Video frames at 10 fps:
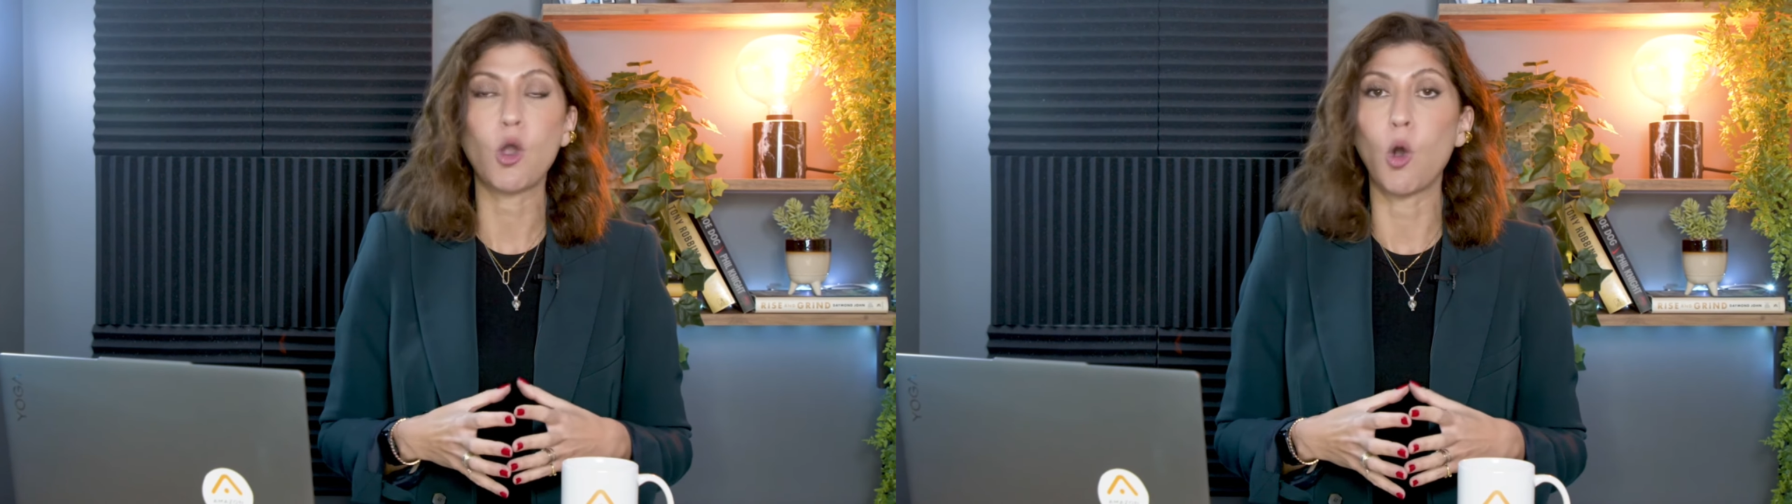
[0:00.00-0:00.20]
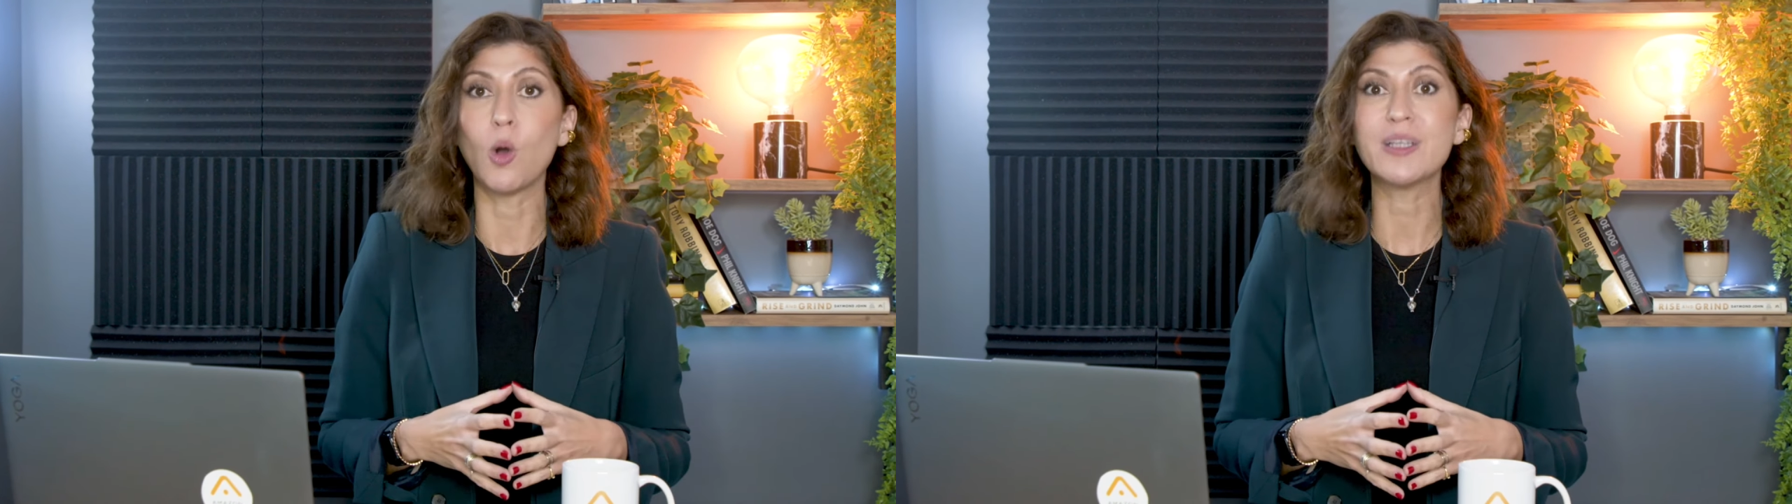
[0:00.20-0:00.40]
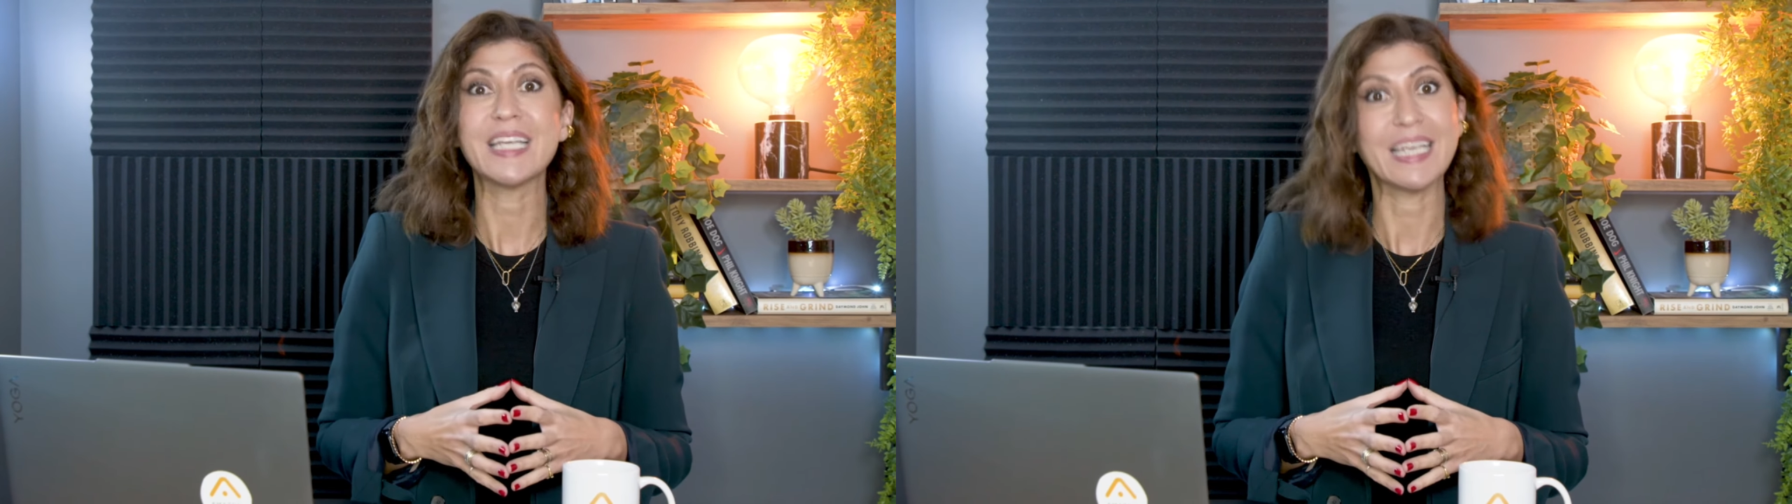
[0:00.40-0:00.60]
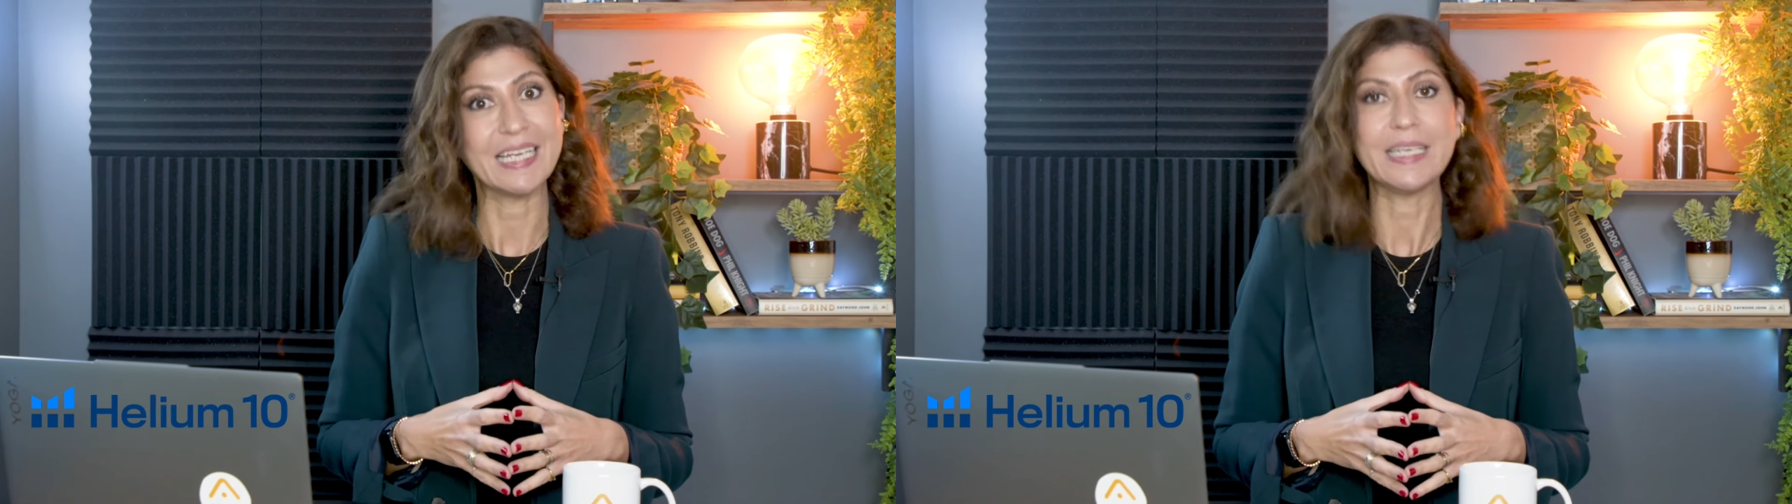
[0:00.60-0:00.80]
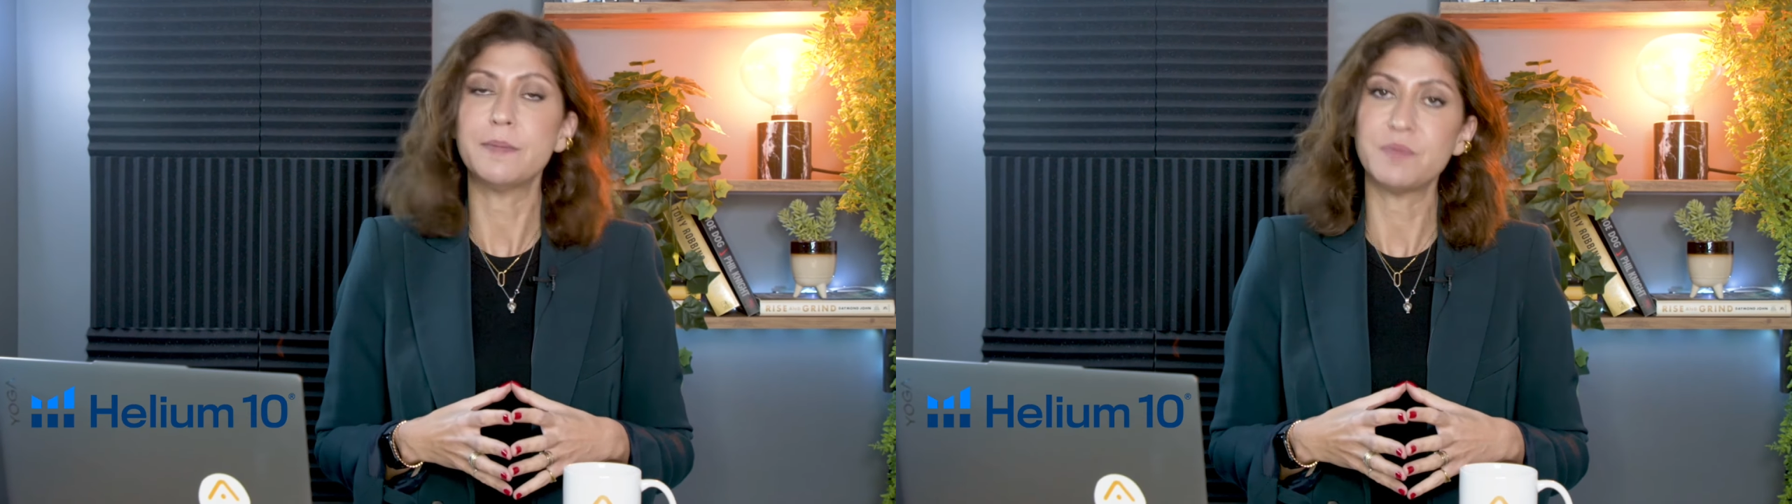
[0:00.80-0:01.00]
called
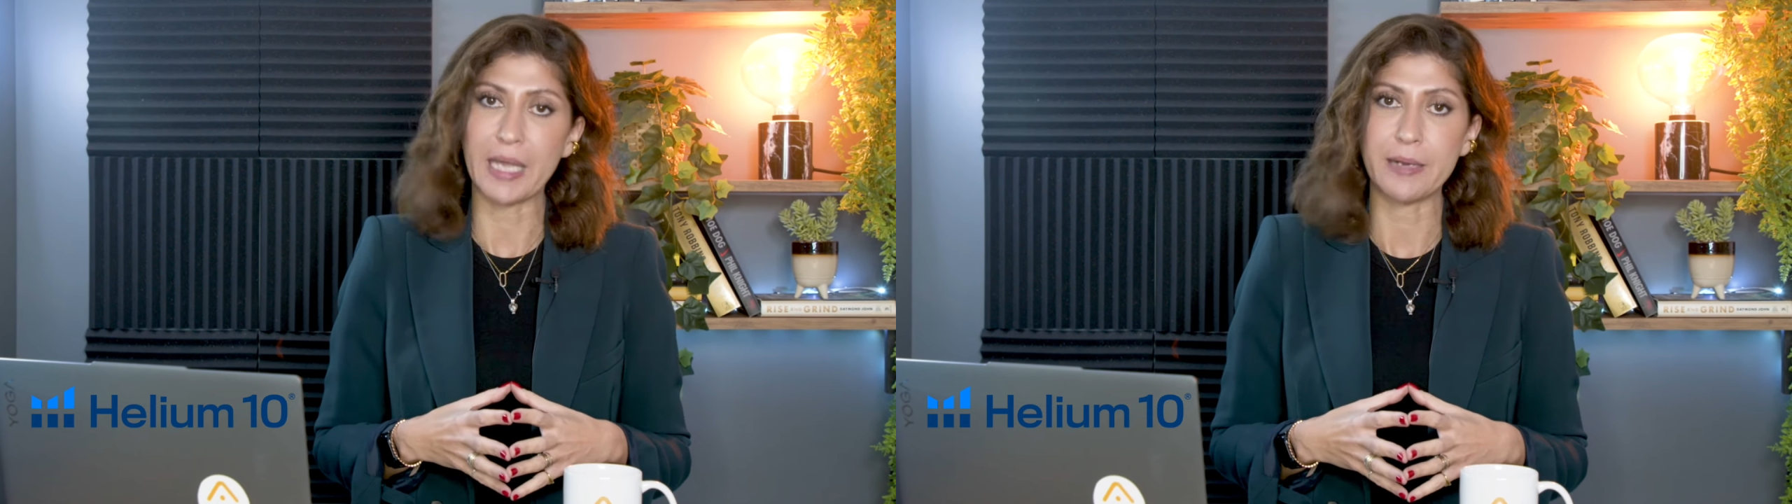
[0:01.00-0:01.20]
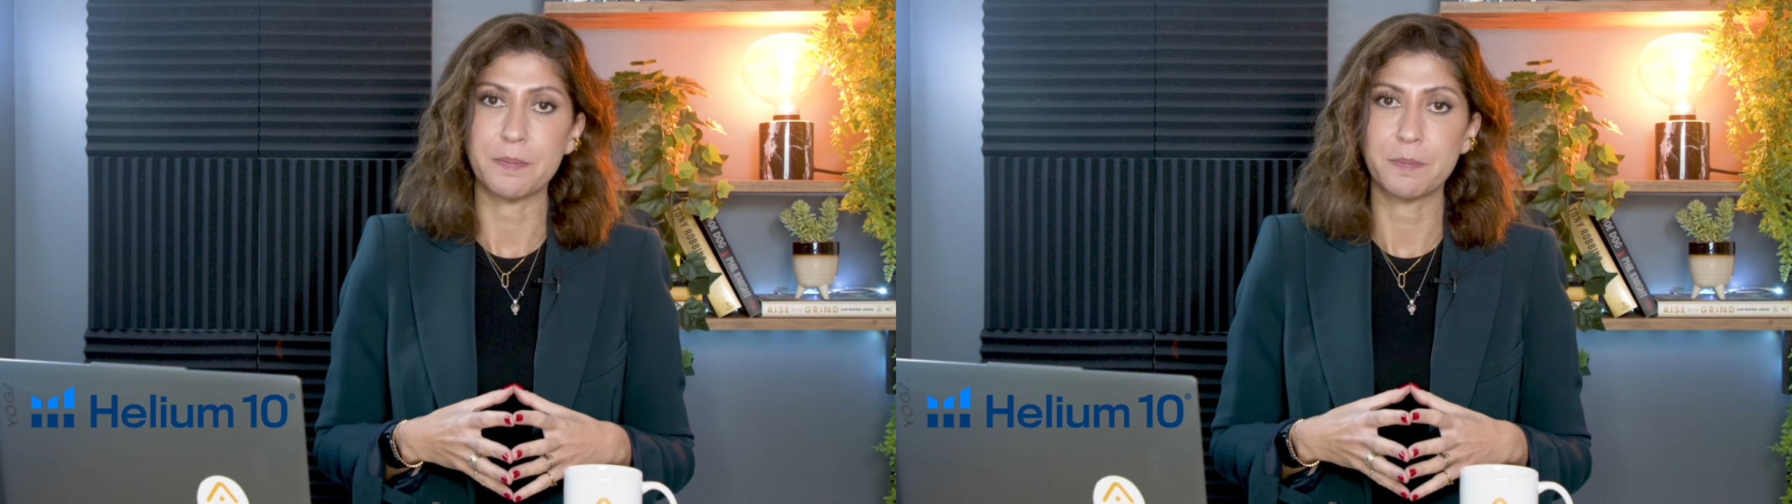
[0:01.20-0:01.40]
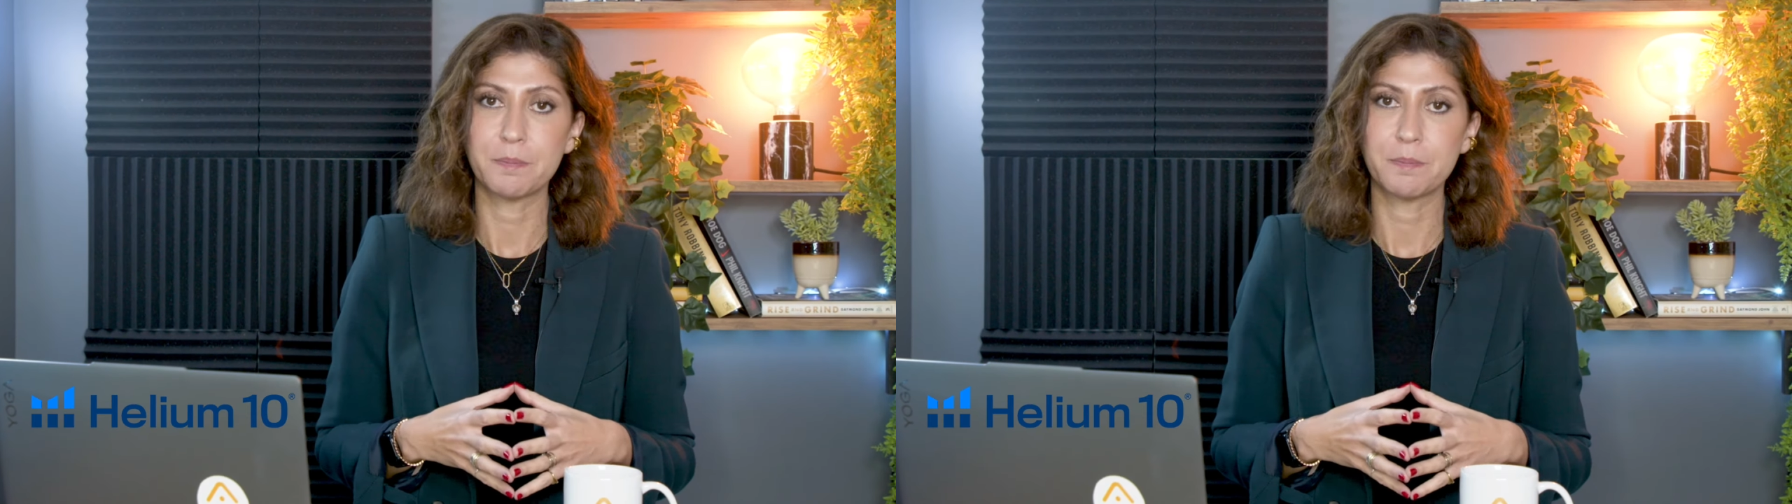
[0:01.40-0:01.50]
Helium 10.